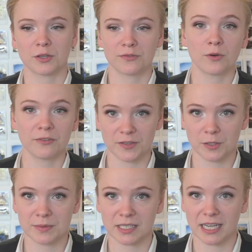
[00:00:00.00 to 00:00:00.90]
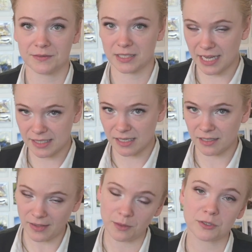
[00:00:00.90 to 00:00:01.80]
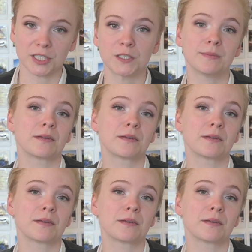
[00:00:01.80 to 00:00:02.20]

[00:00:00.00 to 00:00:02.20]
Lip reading: the 4 films that I have scans of, I will show you my